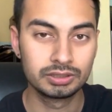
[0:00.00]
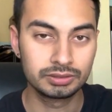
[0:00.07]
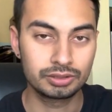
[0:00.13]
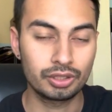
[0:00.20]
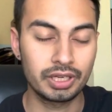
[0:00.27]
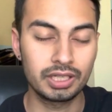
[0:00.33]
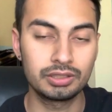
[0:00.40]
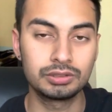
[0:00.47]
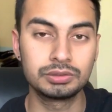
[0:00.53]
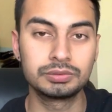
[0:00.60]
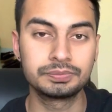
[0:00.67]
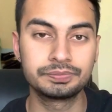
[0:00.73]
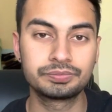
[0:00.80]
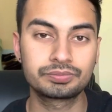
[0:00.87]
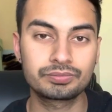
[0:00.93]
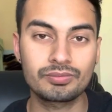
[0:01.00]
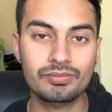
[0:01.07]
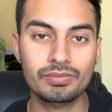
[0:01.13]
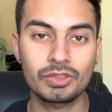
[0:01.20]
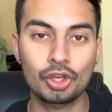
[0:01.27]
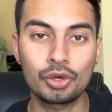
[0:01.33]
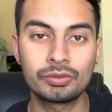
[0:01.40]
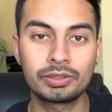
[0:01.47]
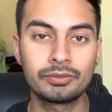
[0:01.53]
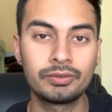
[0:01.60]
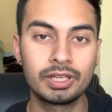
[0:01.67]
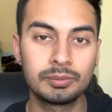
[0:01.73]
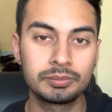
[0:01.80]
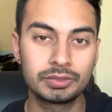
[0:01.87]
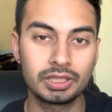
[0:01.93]
try to
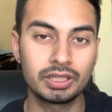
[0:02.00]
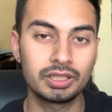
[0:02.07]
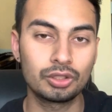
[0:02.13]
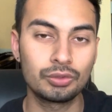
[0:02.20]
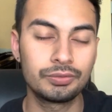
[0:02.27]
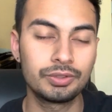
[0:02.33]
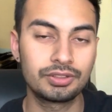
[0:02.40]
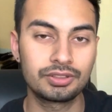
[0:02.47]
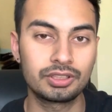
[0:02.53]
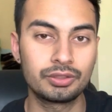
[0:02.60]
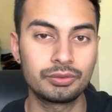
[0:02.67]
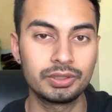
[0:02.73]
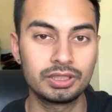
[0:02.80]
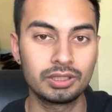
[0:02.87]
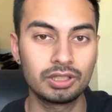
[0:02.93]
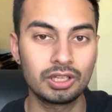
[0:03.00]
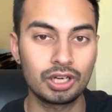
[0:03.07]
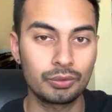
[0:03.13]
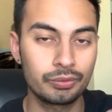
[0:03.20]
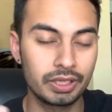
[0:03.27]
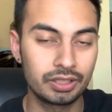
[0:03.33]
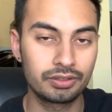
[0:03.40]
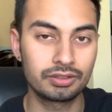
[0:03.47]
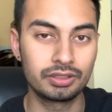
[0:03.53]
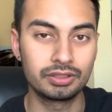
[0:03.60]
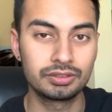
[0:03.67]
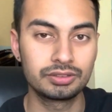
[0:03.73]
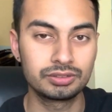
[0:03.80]
overwhelm the officer with a lot of answers.